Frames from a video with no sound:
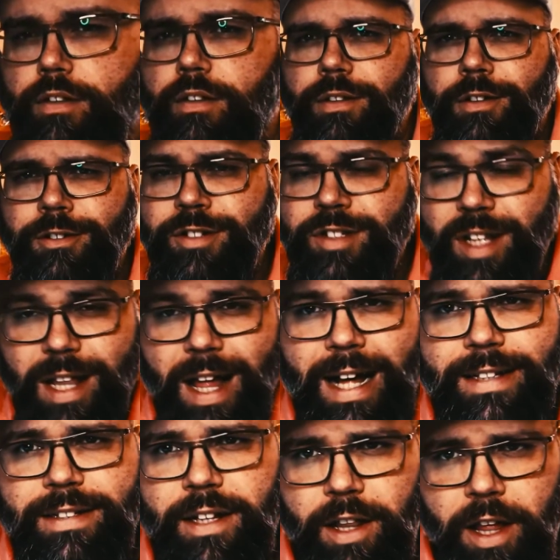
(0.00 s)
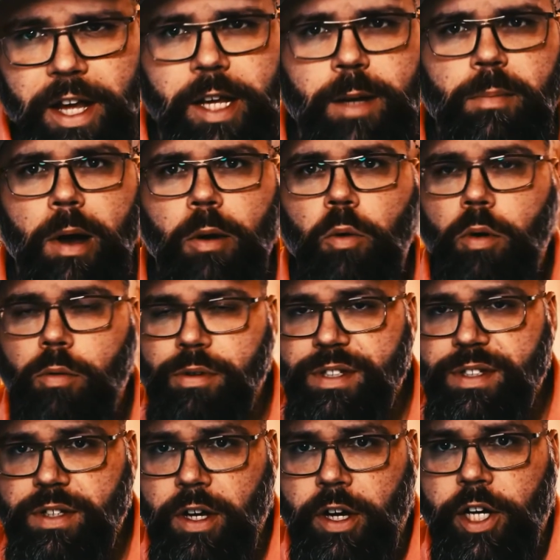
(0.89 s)
there's a lot to like about what we
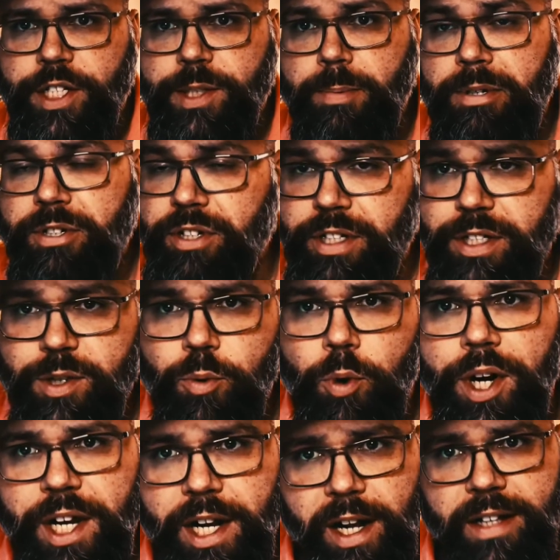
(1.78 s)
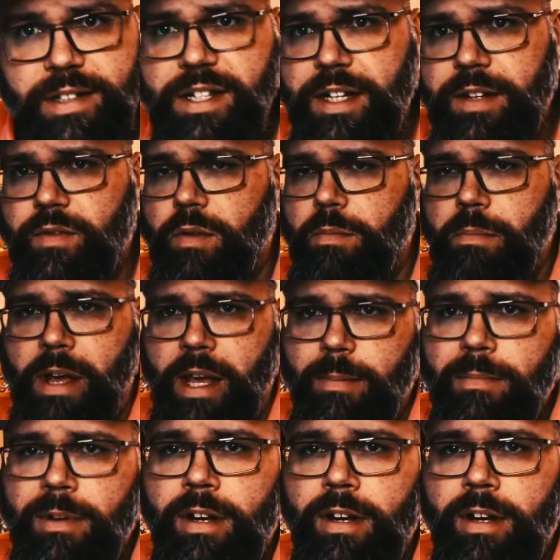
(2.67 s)
saw, especially in 2019 from Bateman.